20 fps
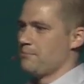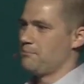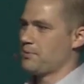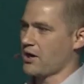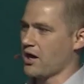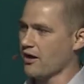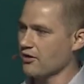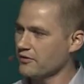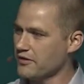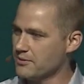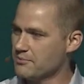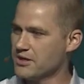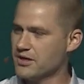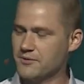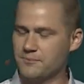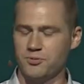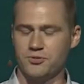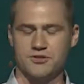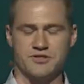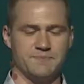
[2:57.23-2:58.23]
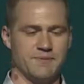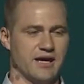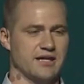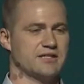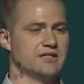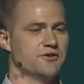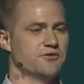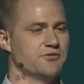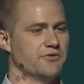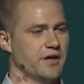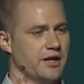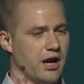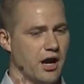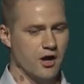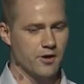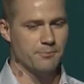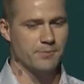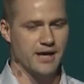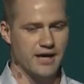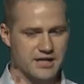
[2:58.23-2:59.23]
But our limited perspective and
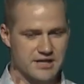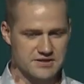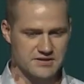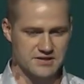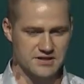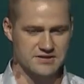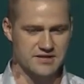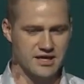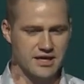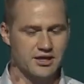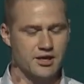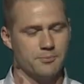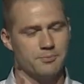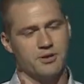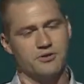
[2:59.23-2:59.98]
our biases end